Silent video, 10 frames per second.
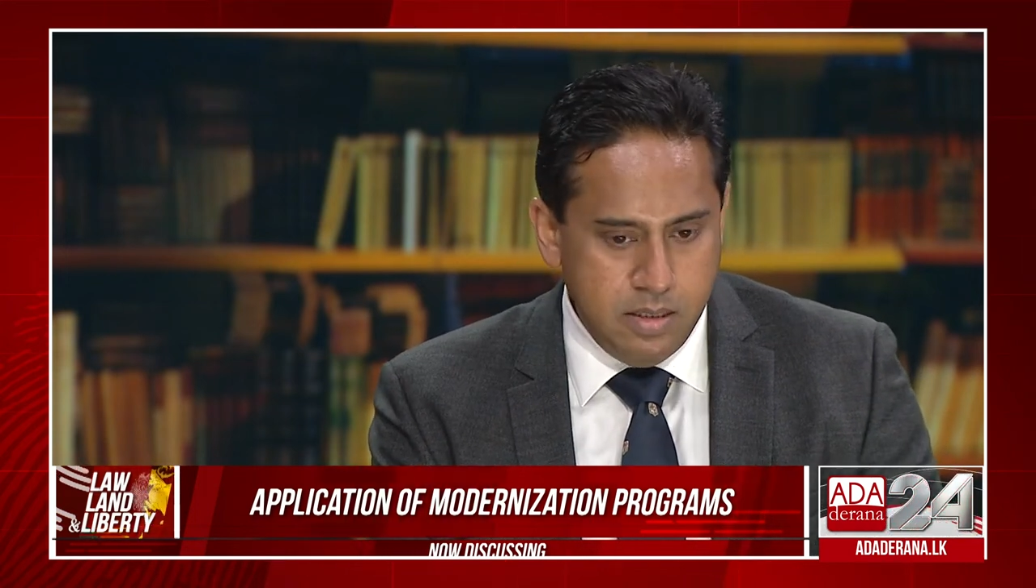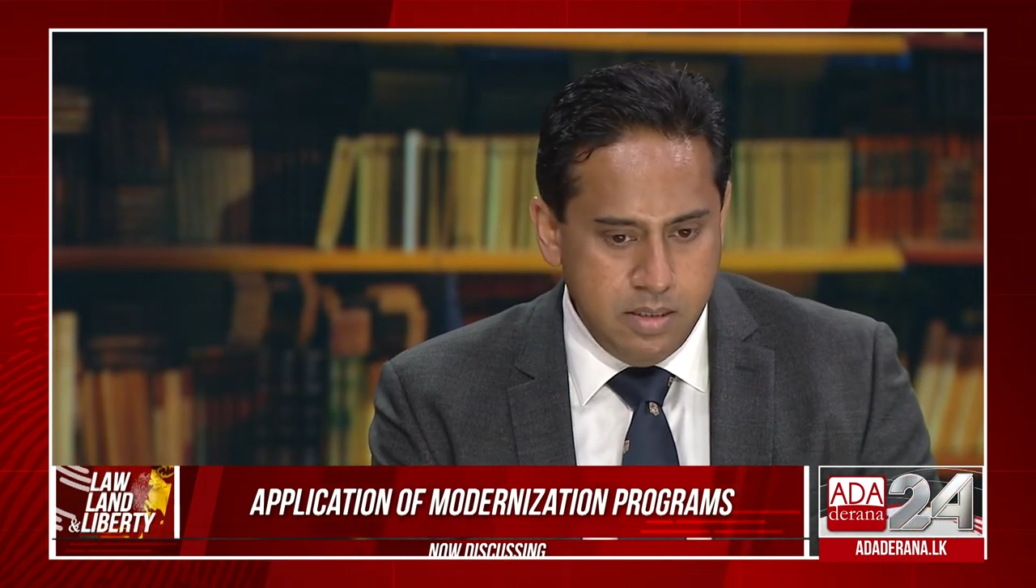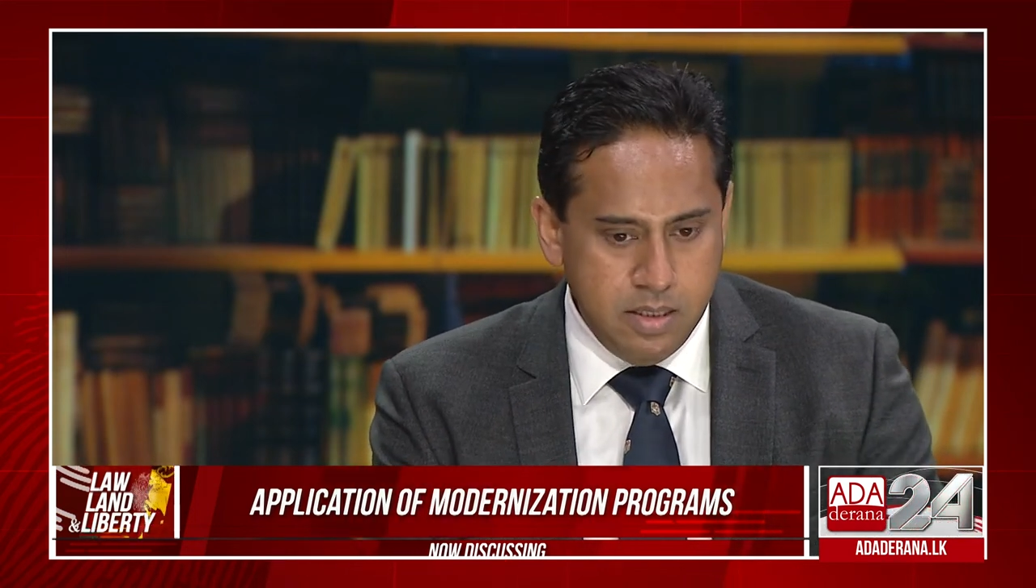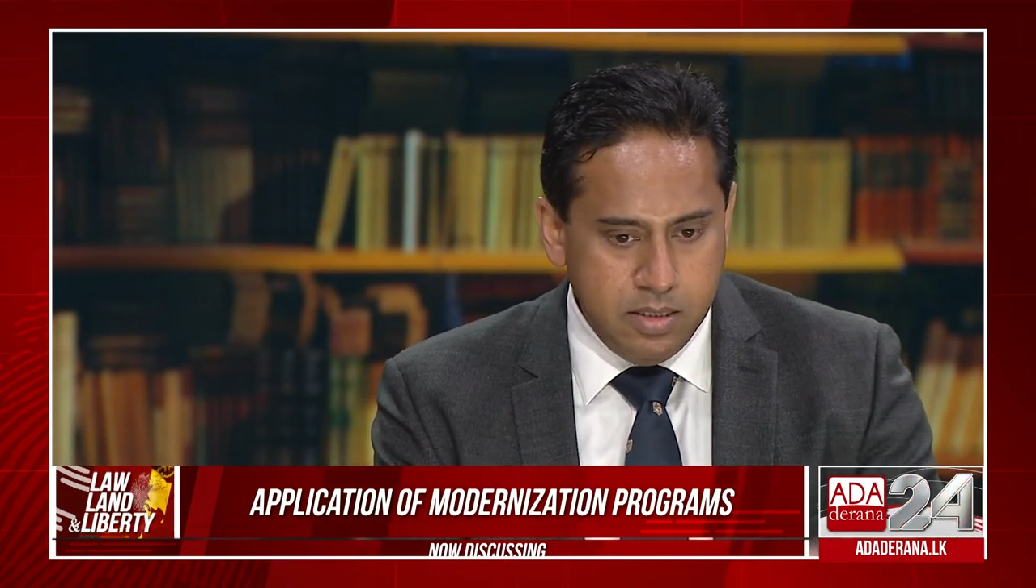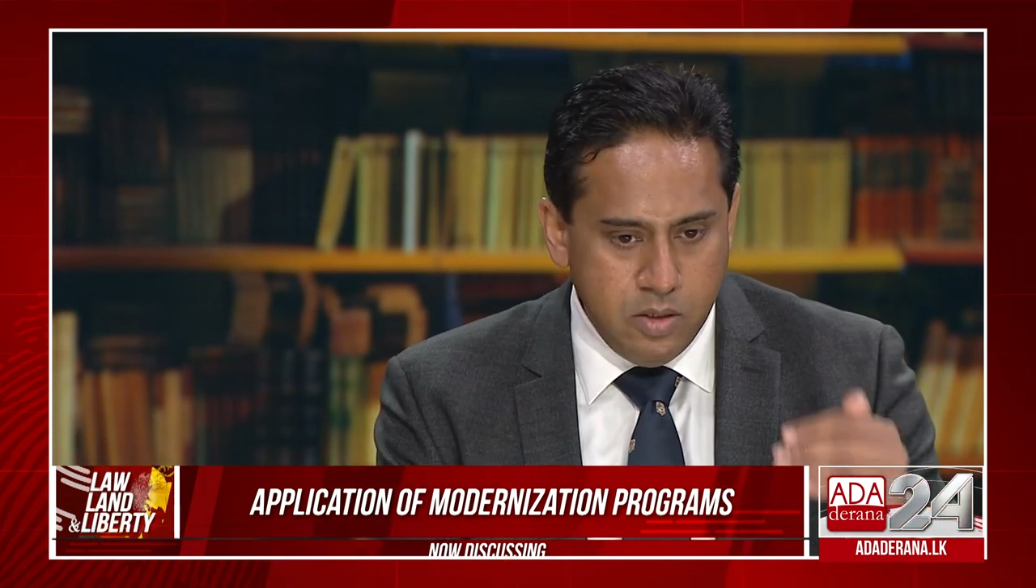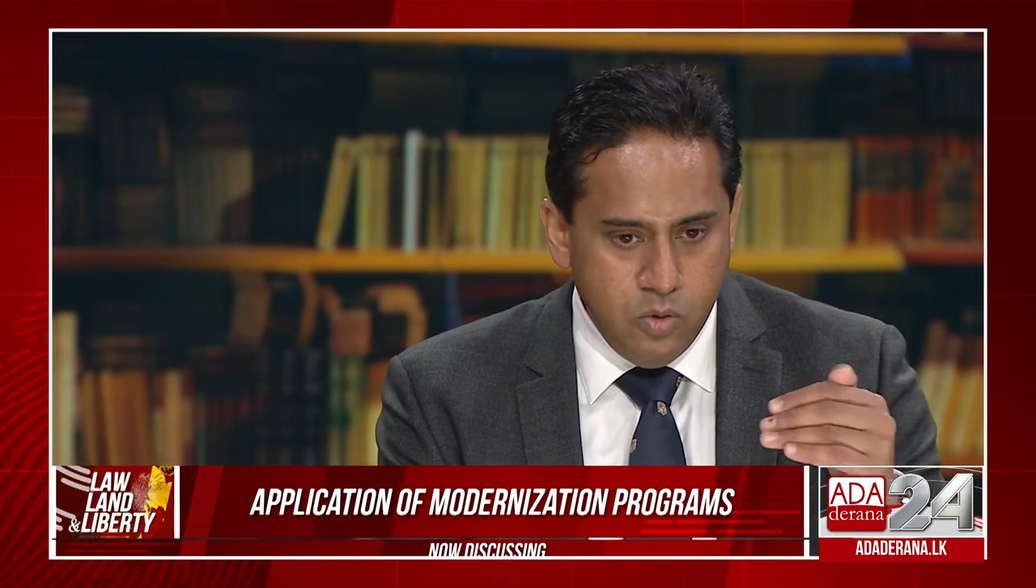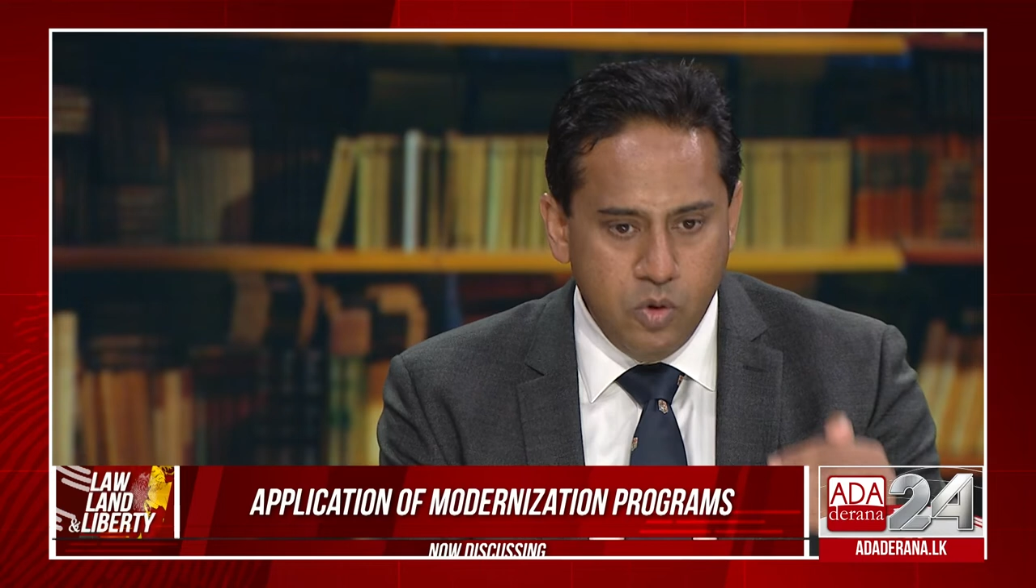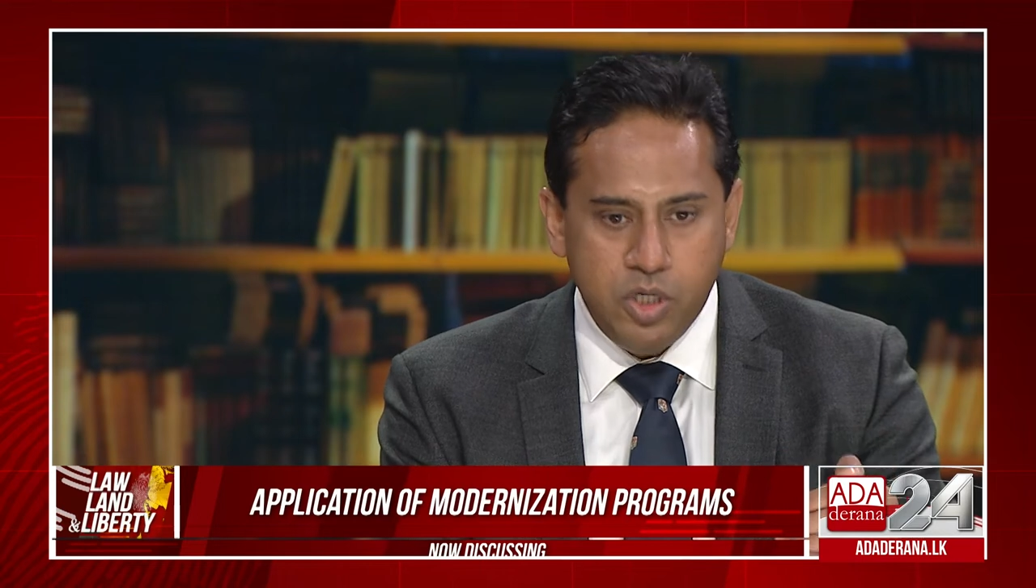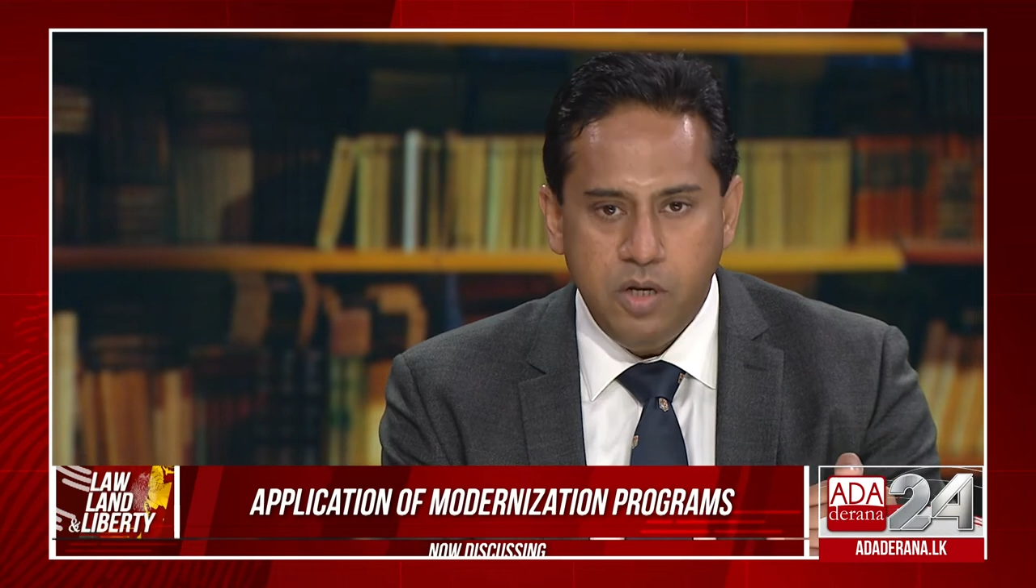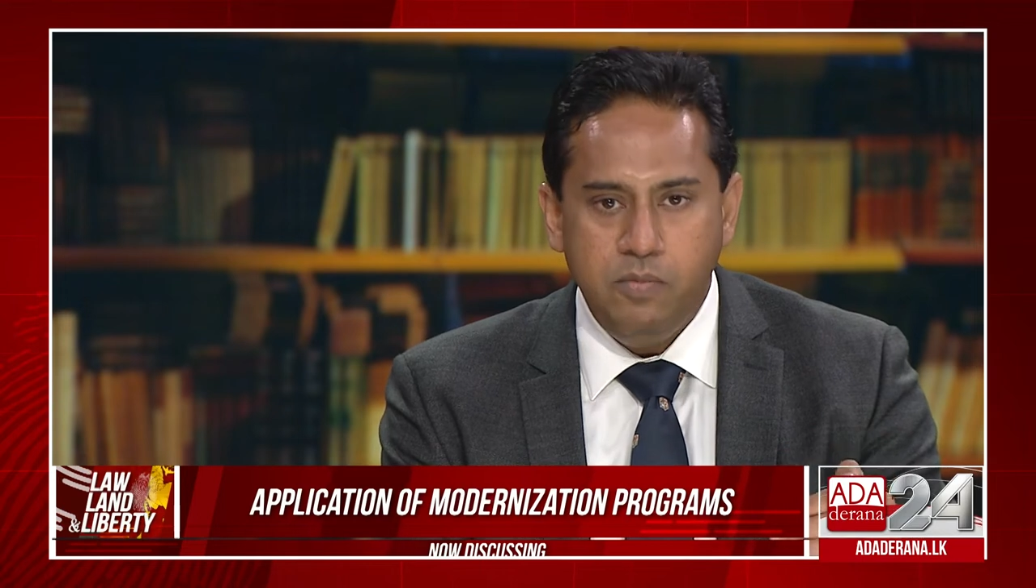the
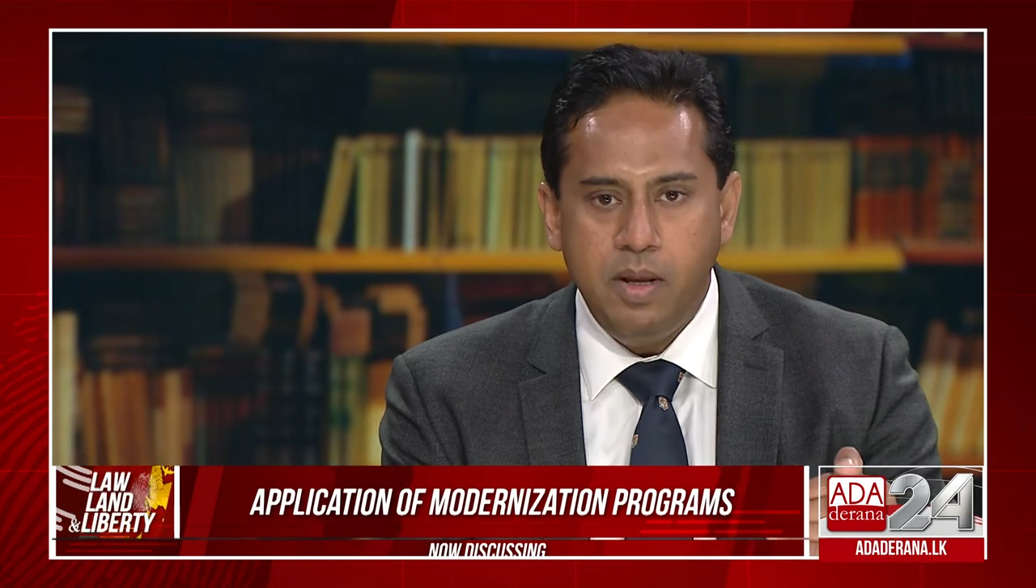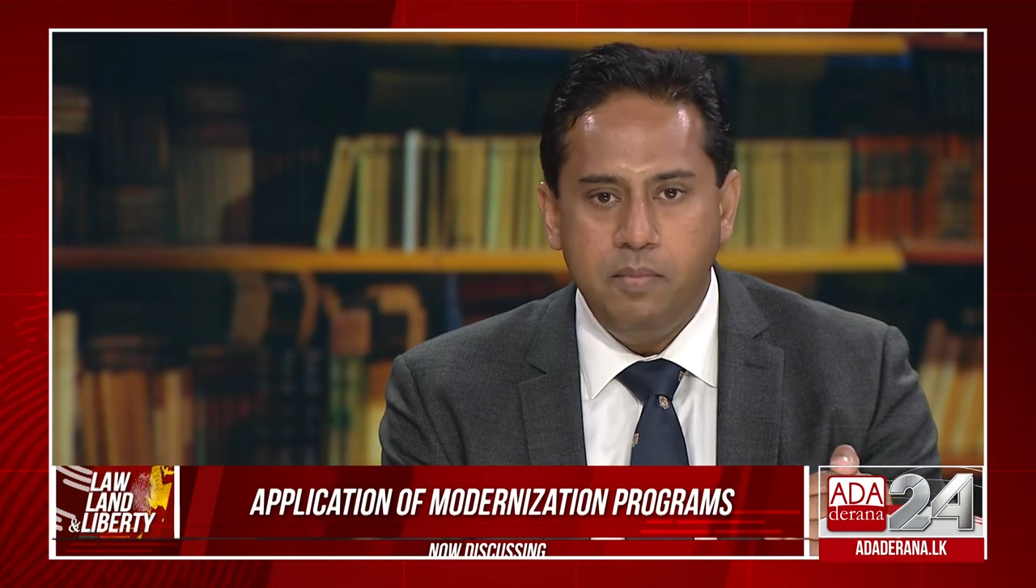solution we are